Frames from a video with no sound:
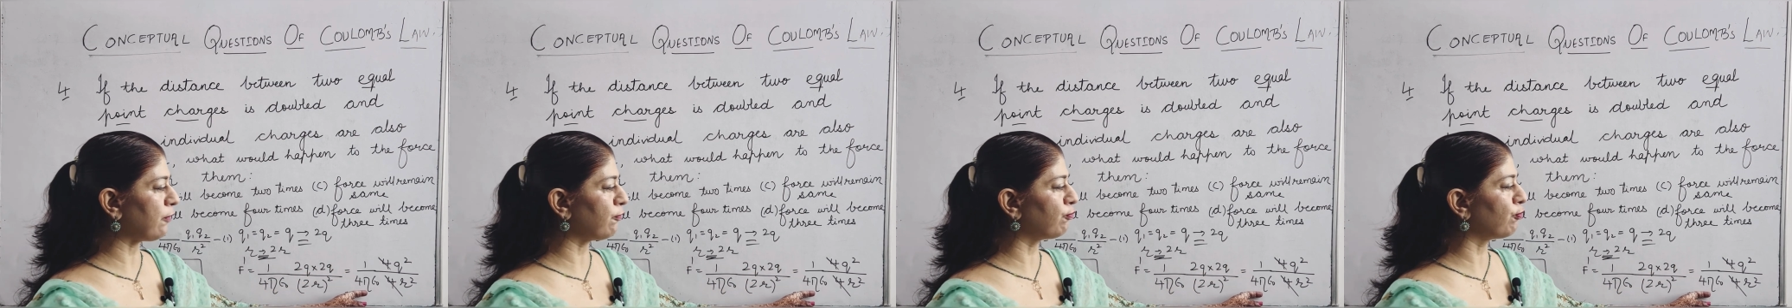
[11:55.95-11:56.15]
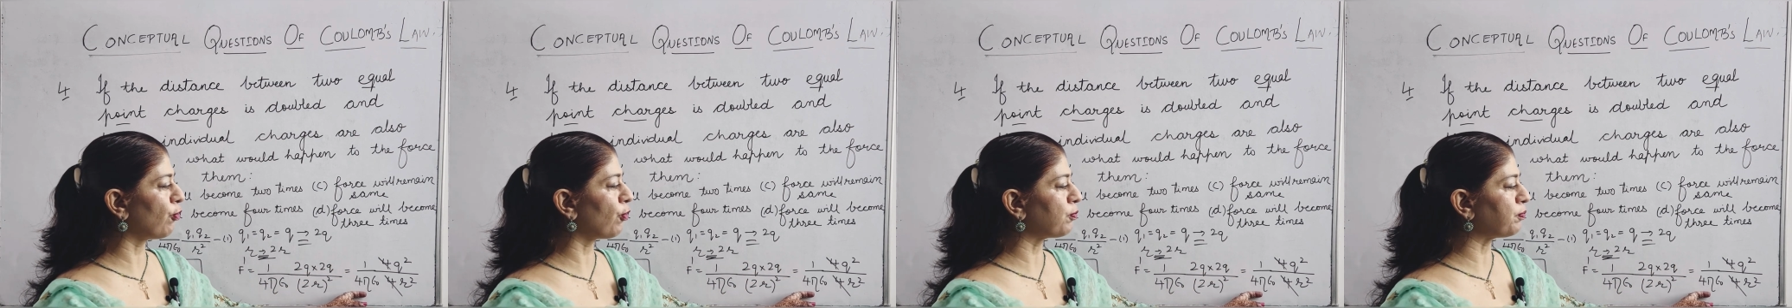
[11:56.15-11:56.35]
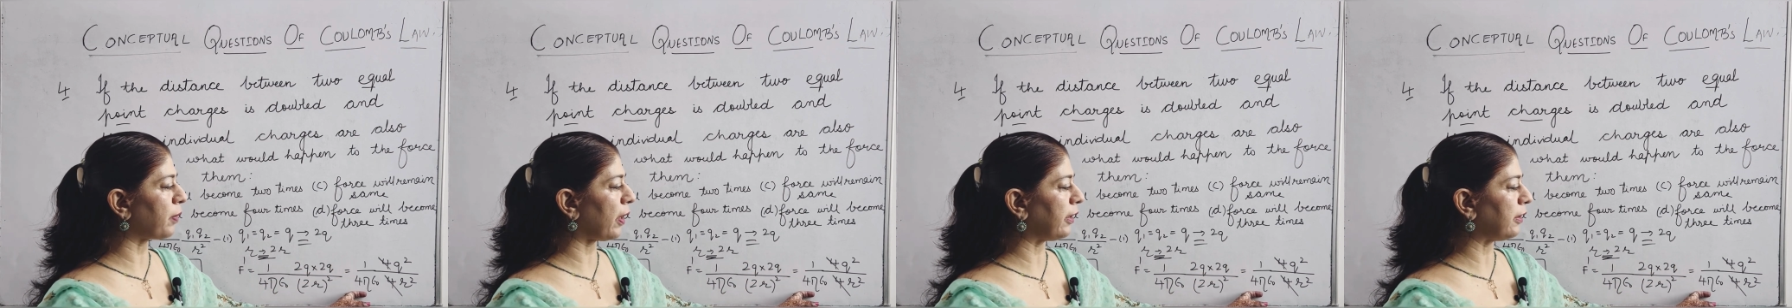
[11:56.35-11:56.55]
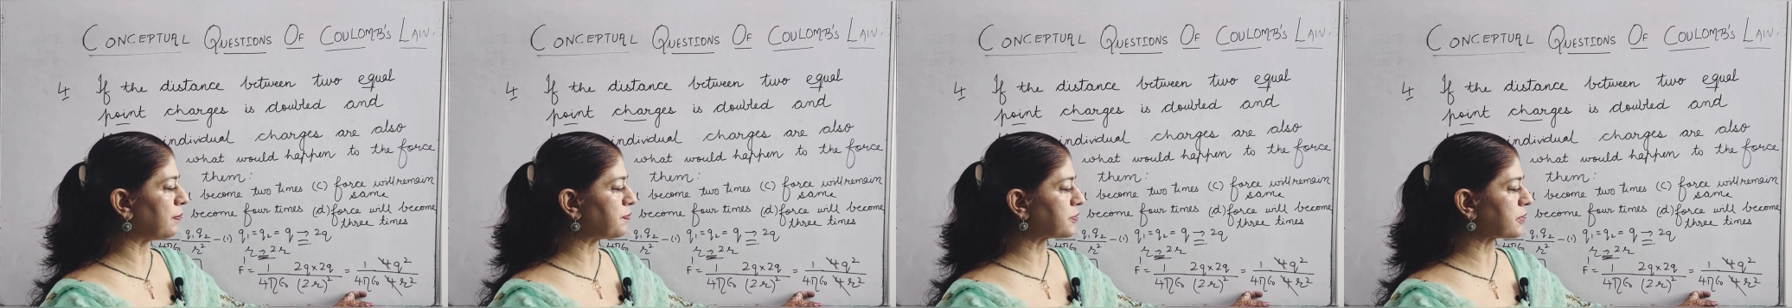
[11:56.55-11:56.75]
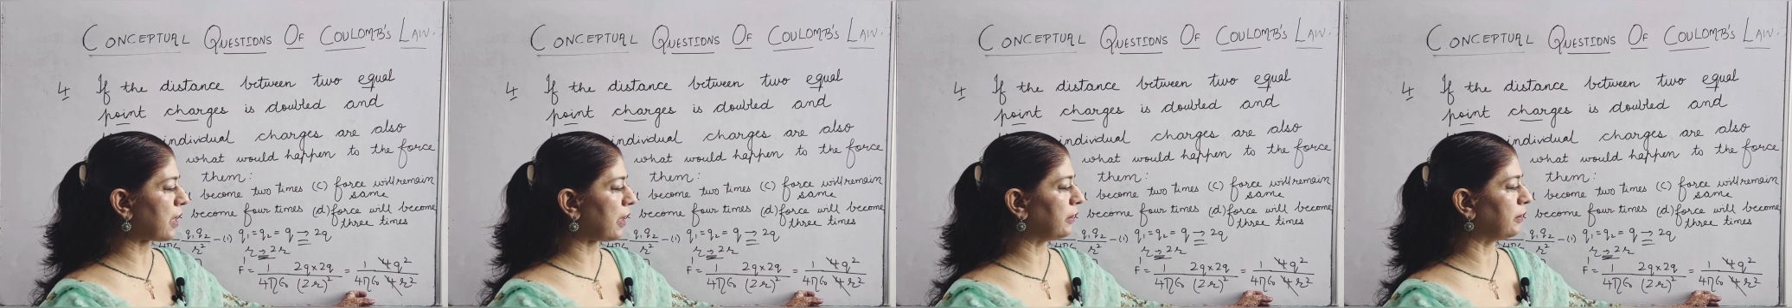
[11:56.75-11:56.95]
4 pi
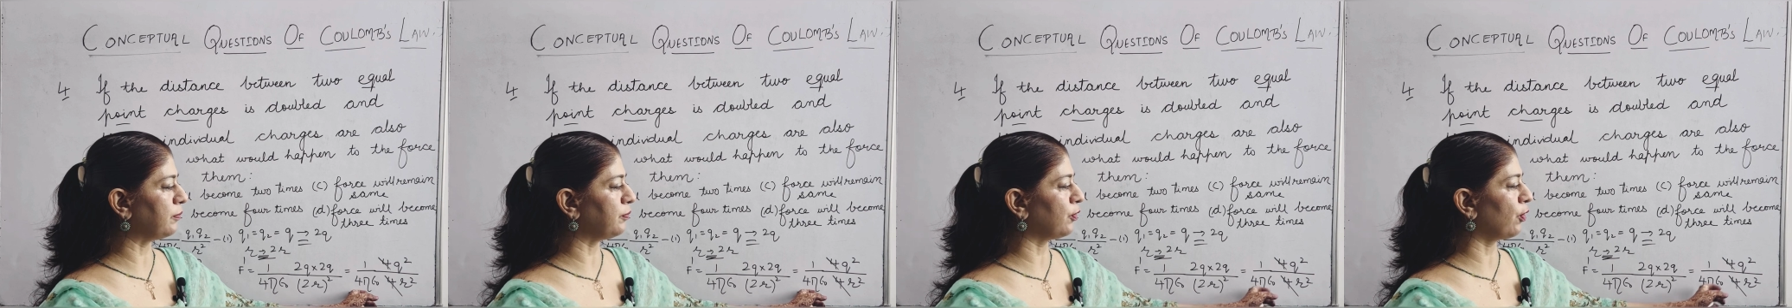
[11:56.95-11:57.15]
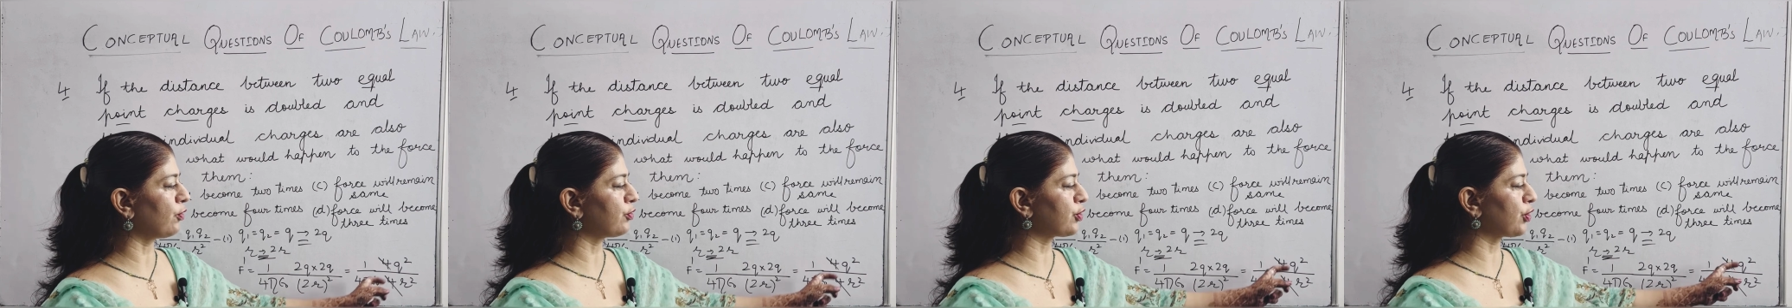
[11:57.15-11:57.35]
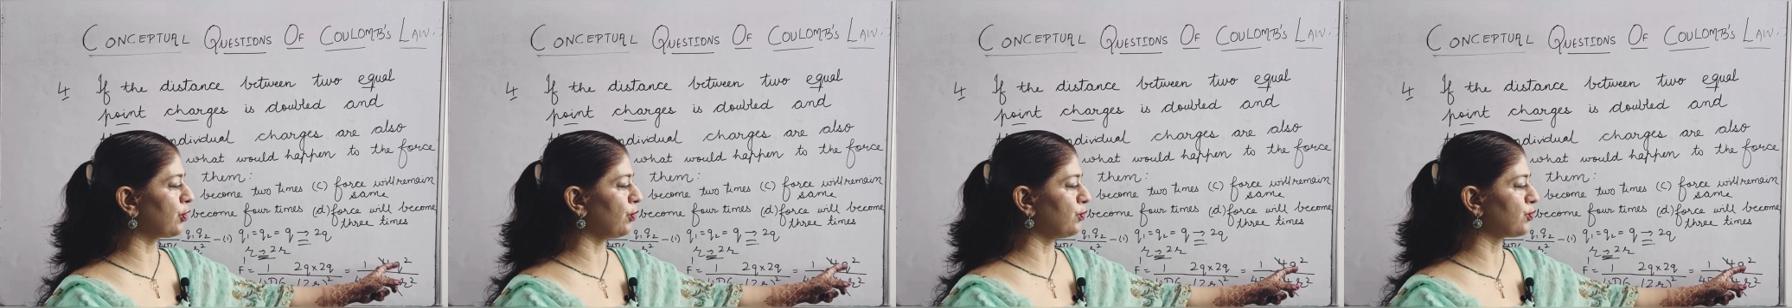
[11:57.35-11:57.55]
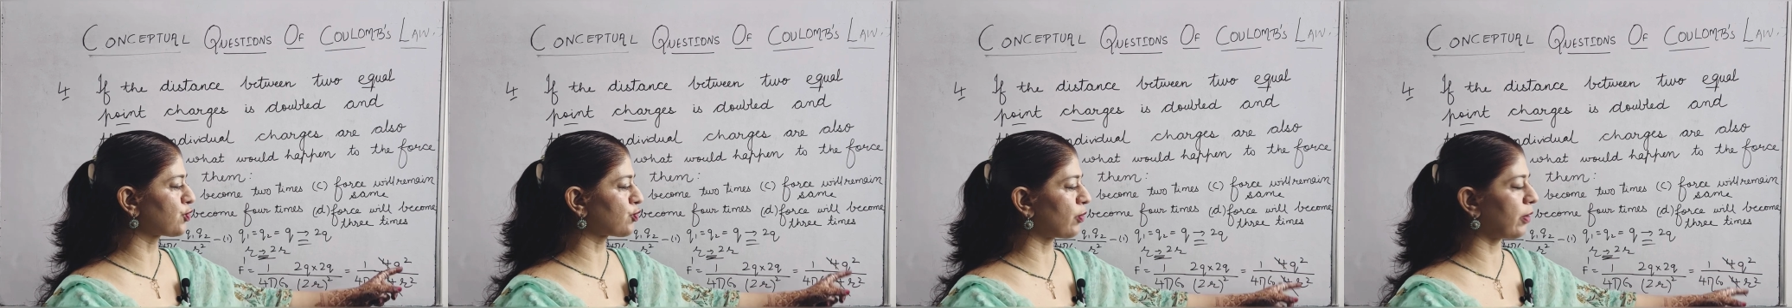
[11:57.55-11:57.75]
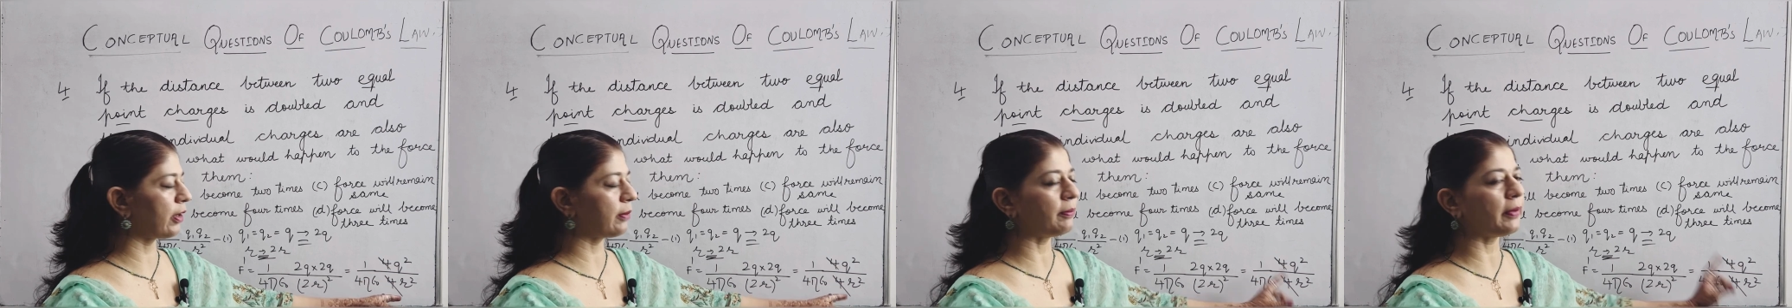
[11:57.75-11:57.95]
epsilon naught Q
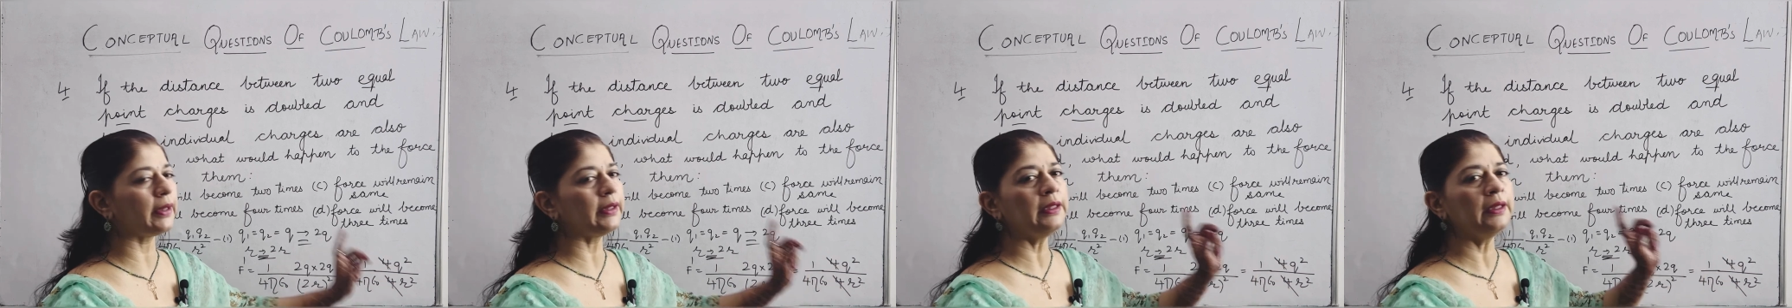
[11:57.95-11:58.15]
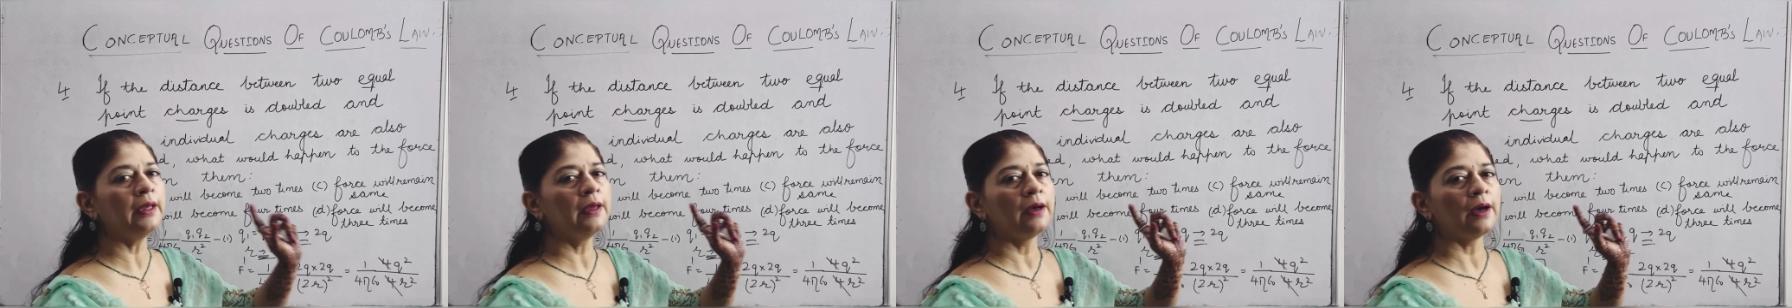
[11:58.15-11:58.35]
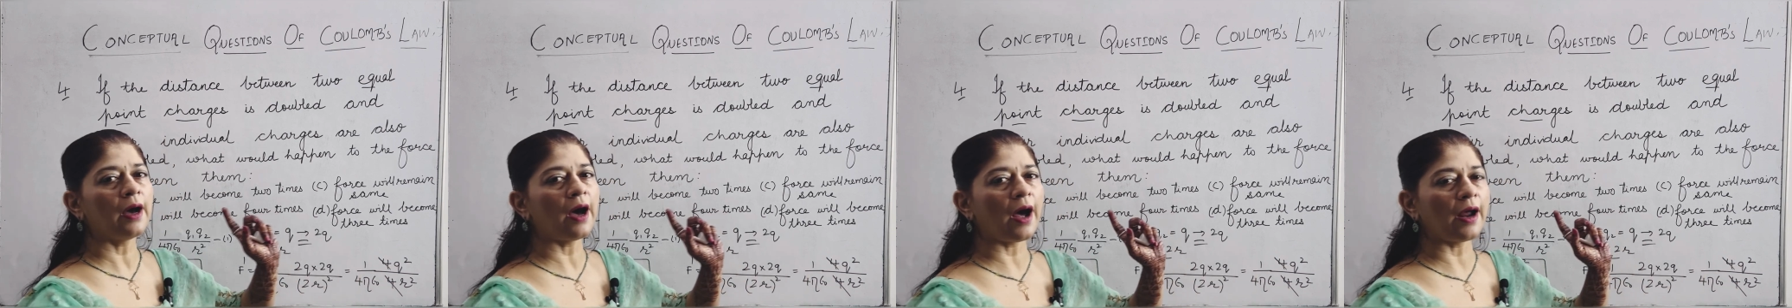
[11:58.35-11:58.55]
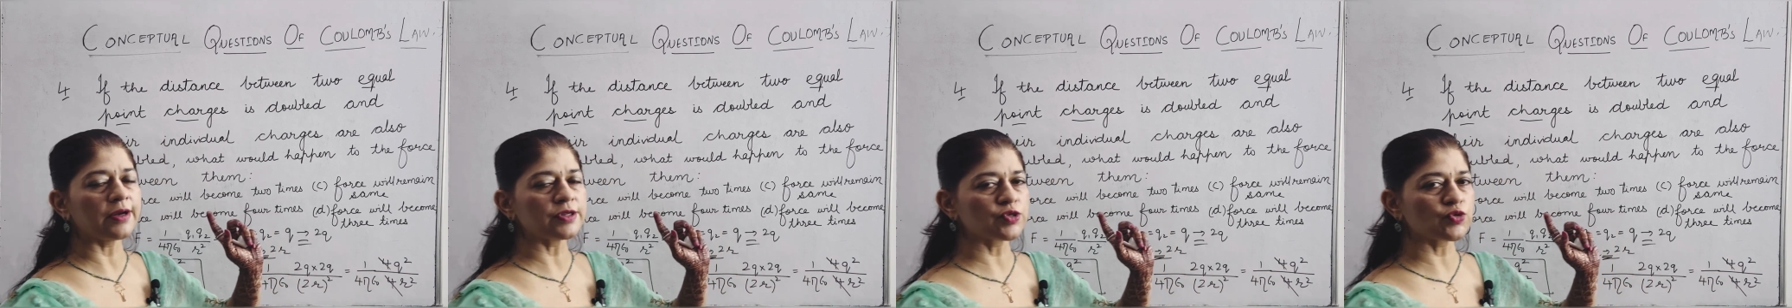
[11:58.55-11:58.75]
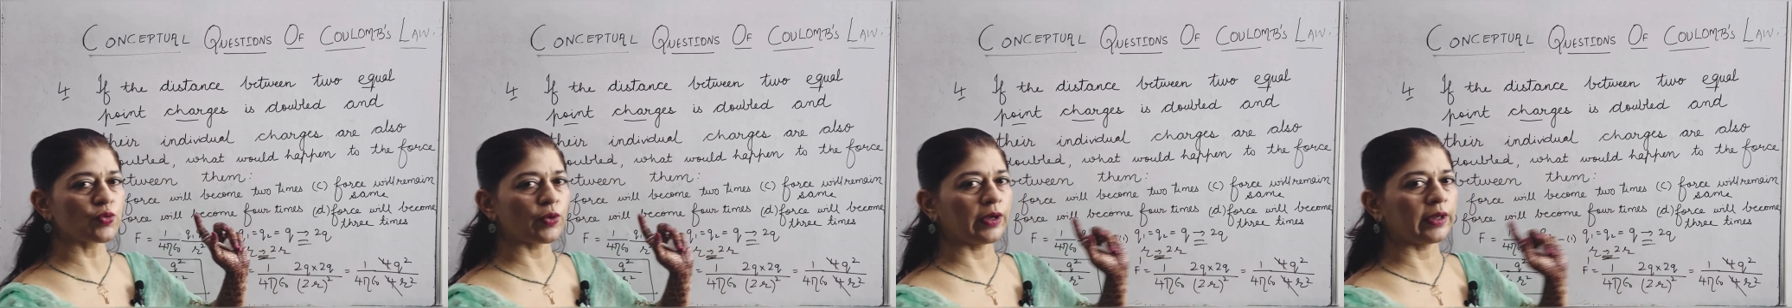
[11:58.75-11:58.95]
square by R
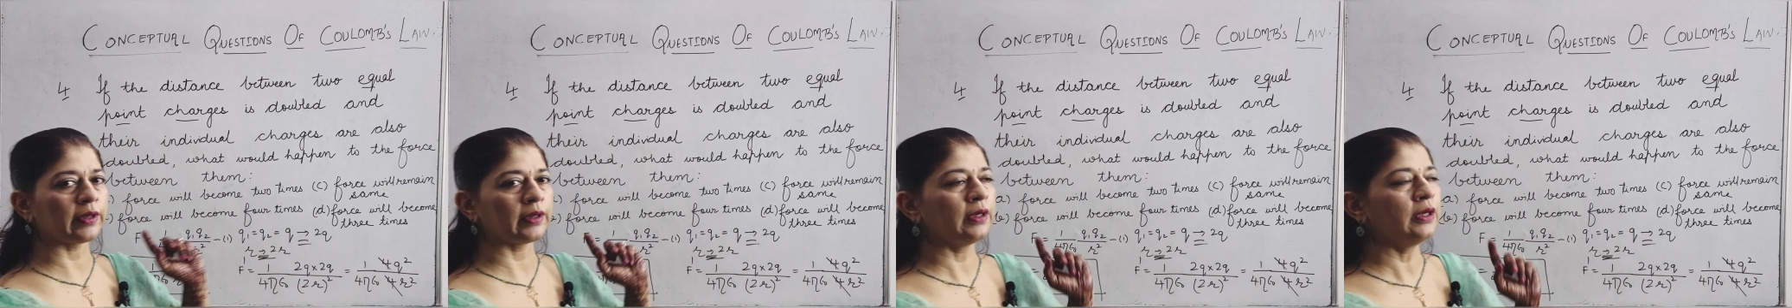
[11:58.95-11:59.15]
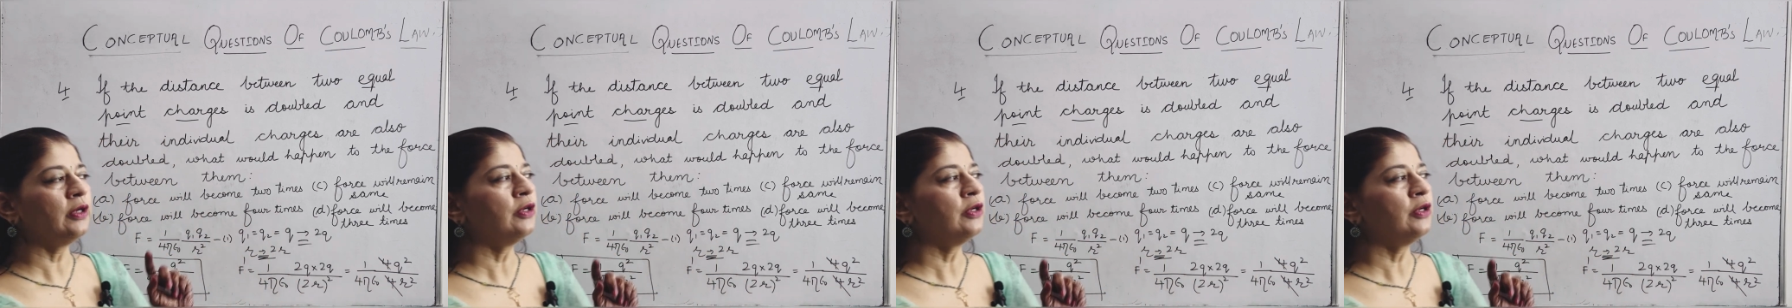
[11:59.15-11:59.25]
square.